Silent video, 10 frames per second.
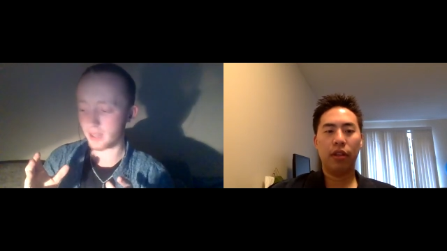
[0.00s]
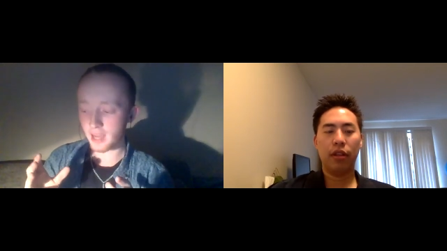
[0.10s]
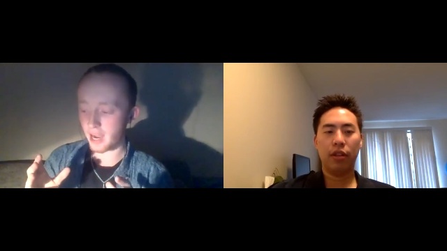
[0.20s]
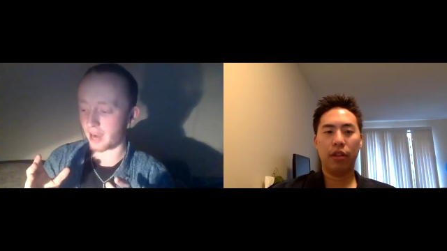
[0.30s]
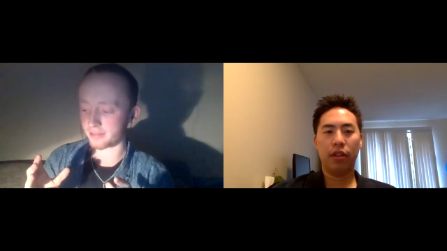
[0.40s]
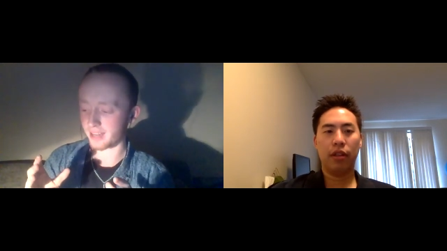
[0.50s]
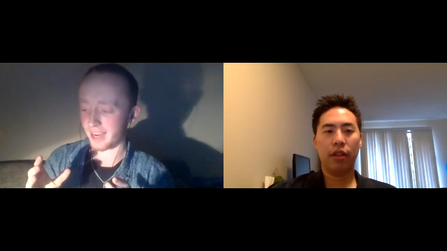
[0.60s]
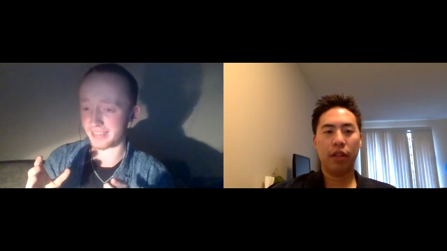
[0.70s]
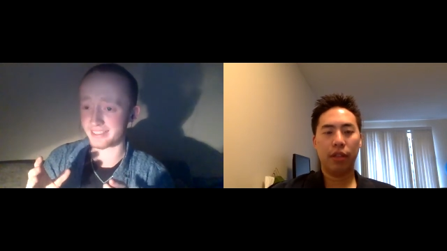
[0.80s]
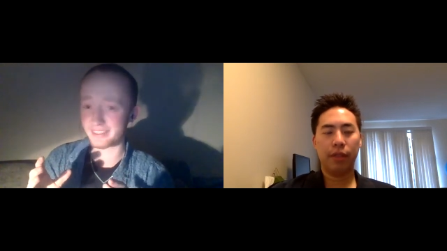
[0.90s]
Speaker 1: after, like,
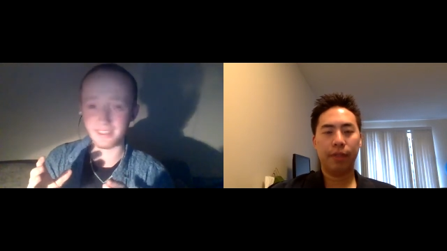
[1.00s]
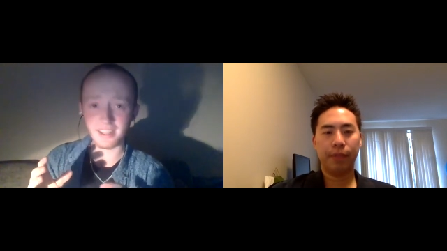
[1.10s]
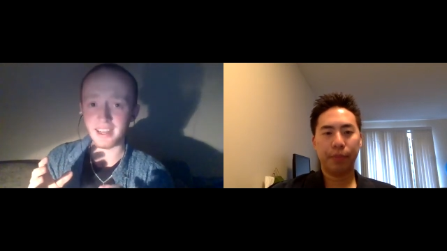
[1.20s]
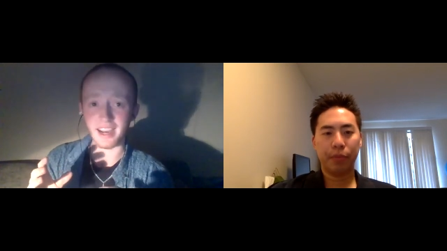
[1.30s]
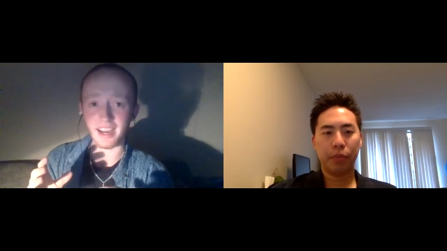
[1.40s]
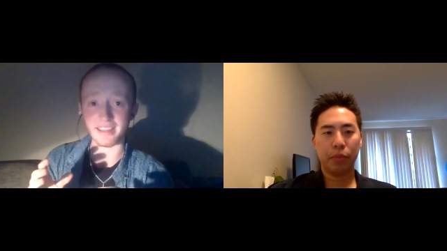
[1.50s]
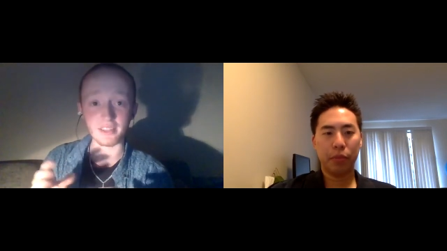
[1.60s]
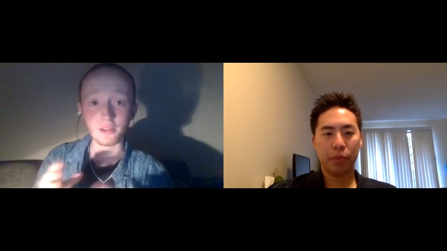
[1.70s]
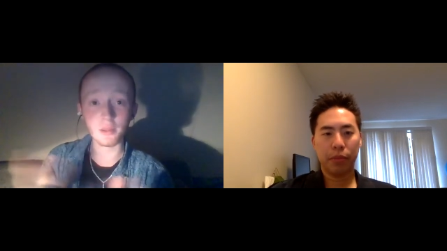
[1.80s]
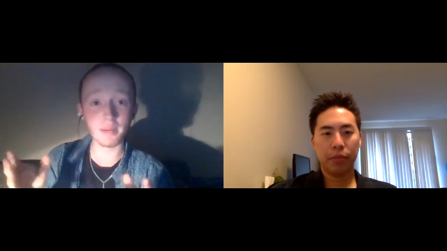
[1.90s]
I think 2
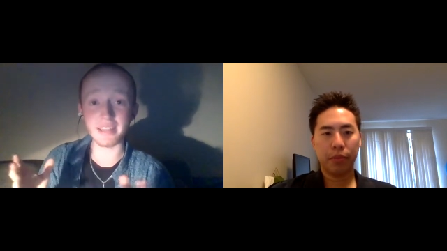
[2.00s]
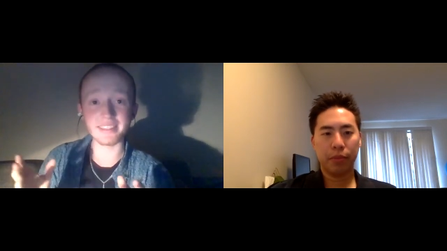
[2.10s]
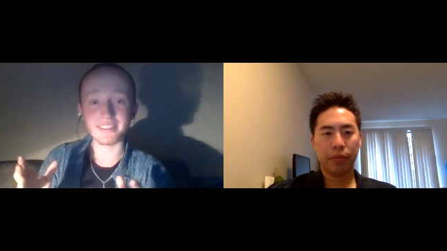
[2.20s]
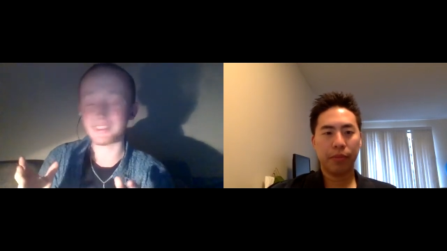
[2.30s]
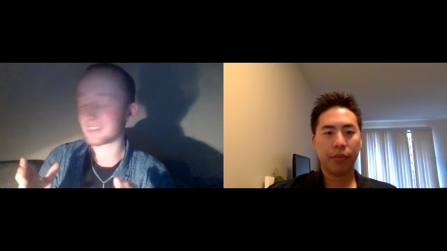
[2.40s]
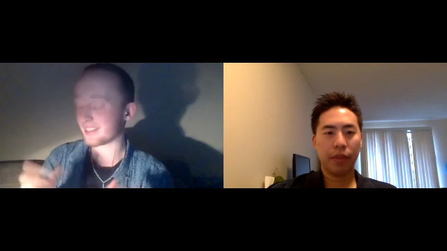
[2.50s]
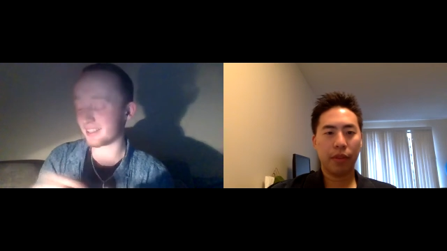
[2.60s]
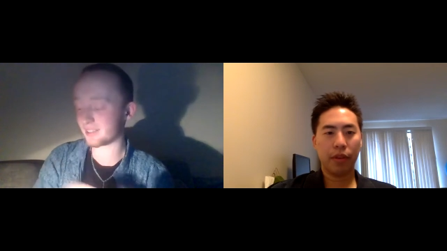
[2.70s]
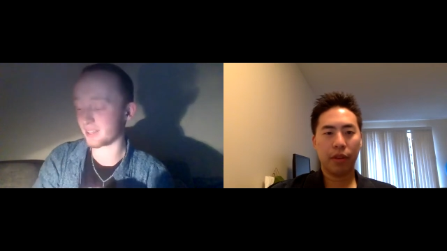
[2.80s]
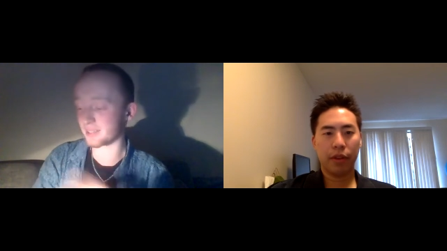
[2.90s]
minutes,
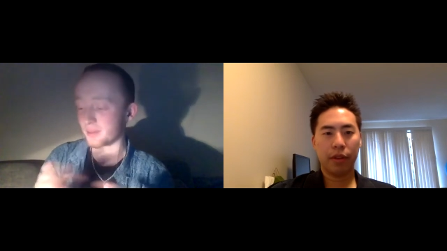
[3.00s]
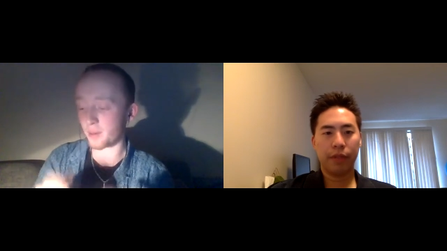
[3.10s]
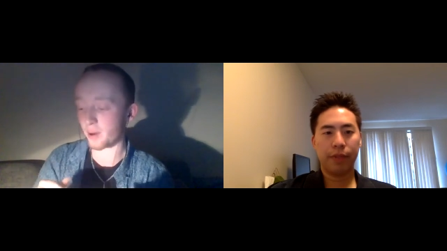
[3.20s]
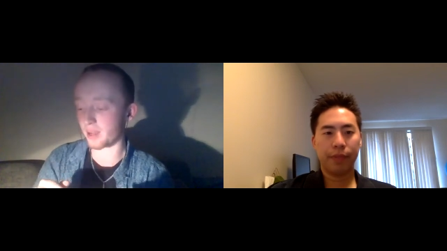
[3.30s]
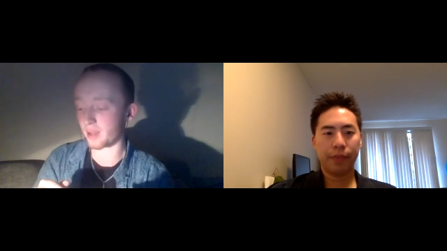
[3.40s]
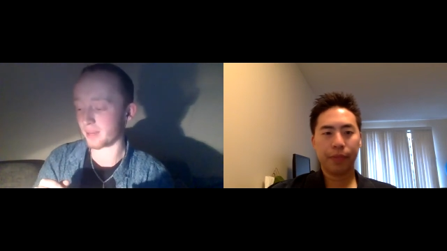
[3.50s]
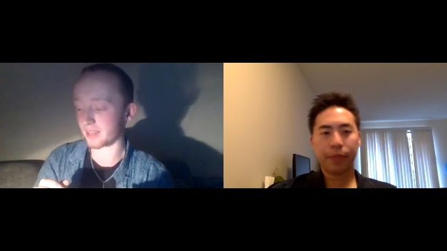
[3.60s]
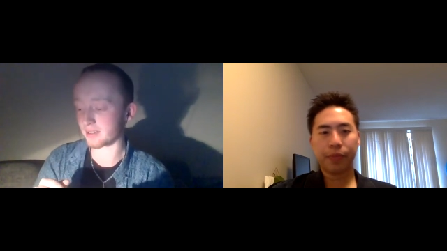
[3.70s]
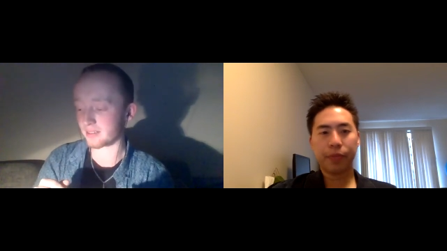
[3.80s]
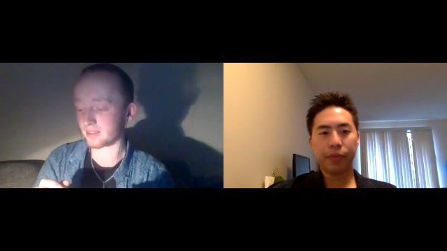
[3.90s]
not even more, I'm like,
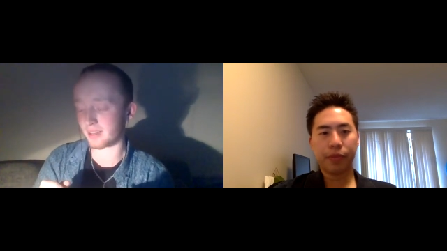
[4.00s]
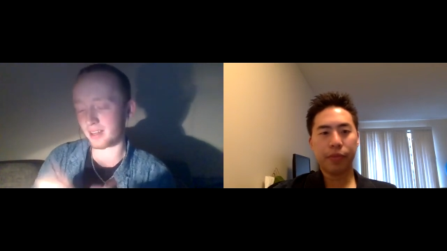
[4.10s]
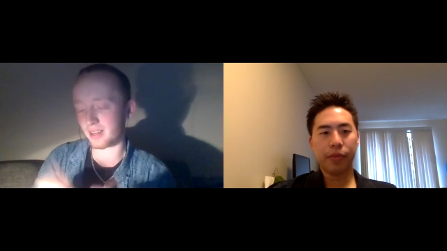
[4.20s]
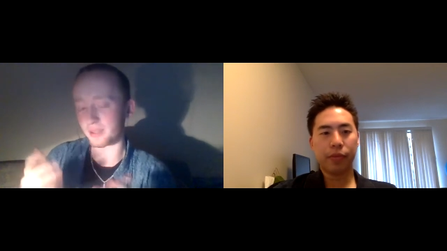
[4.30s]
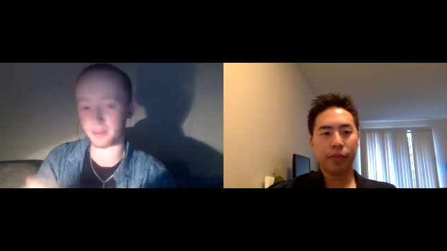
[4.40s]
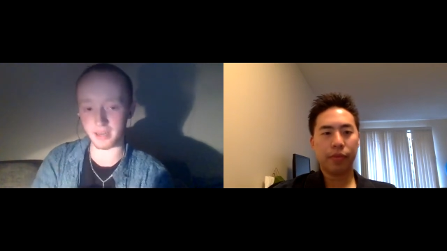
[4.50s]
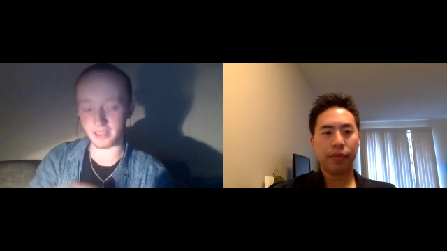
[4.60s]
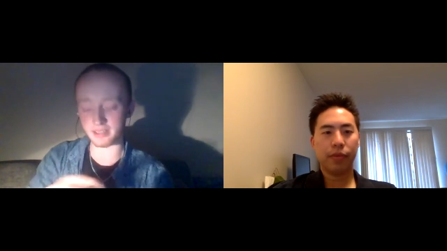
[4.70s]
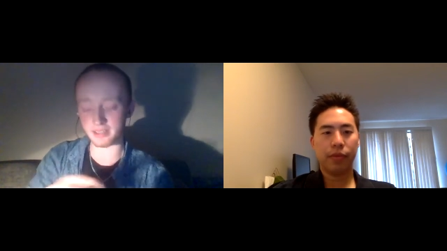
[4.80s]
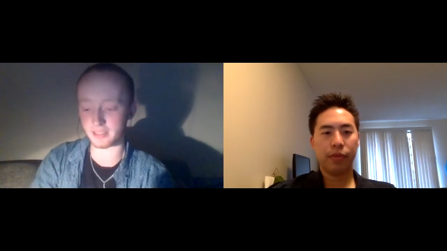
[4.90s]
oh, whatever. I can
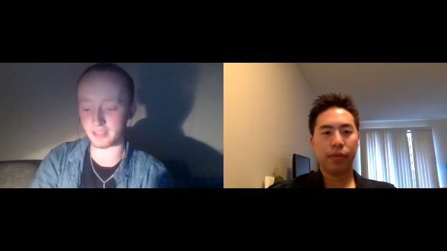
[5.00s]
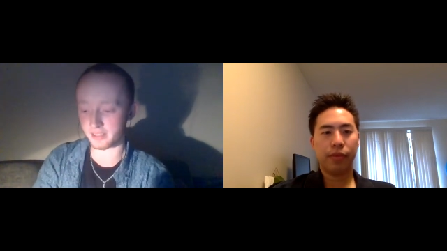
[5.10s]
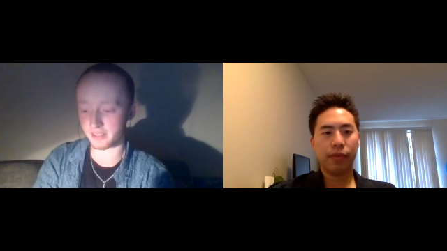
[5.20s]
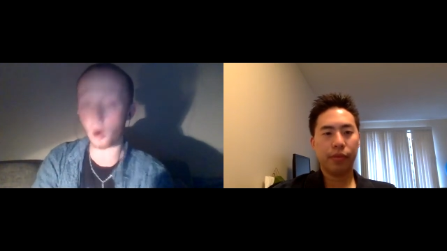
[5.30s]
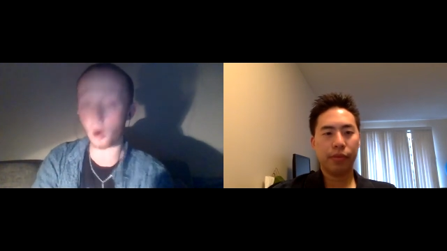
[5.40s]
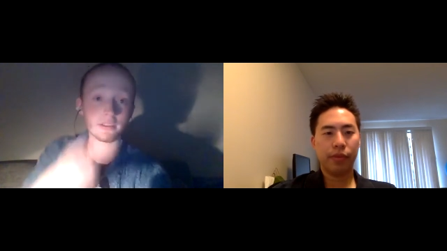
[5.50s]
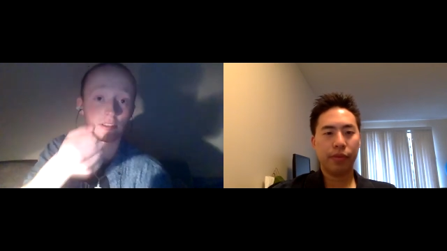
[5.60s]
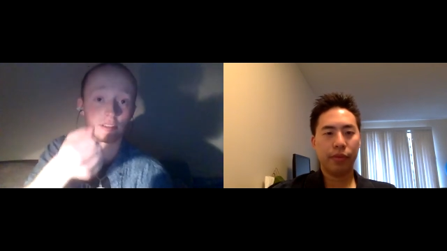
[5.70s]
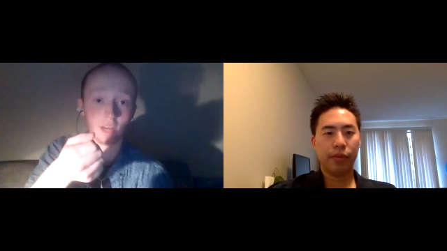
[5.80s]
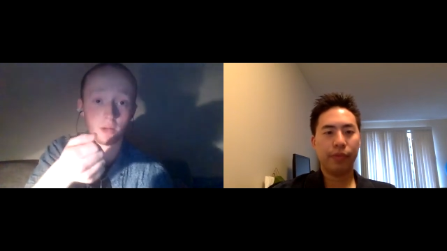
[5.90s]
figure this out. Oh, this is
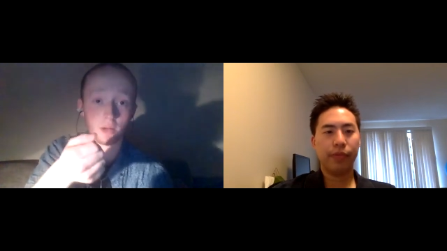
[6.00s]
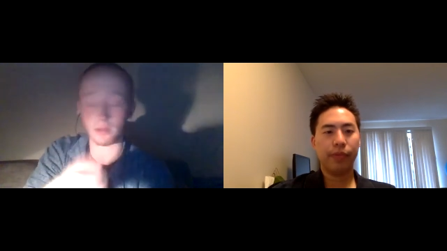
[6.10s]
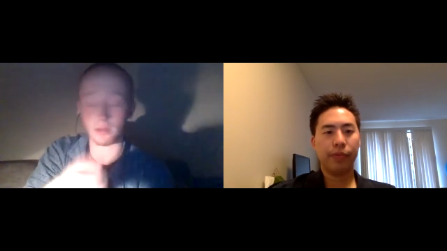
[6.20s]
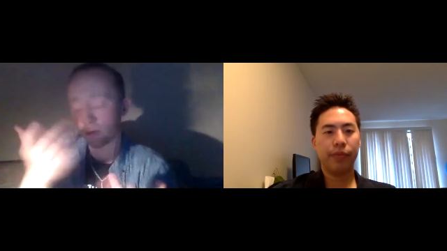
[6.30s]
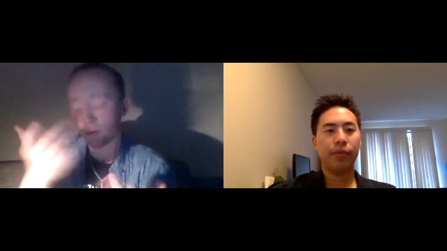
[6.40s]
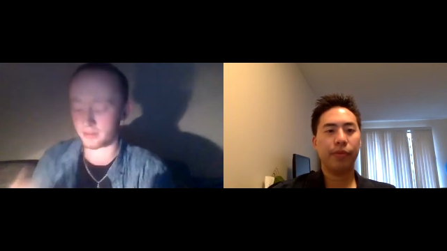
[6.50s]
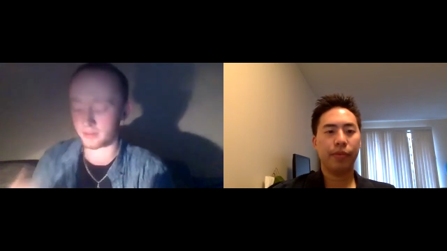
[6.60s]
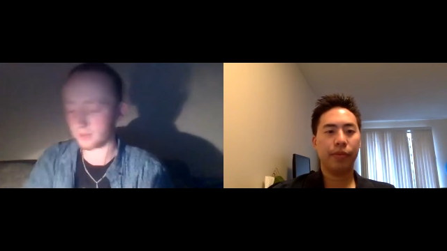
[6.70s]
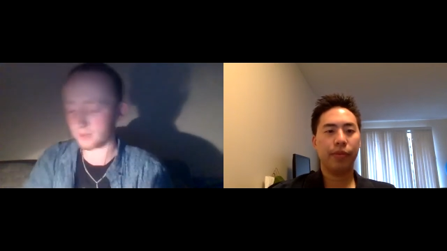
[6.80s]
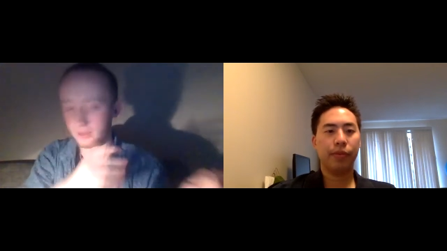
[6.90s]
how it works. Oh, whatever. I'm going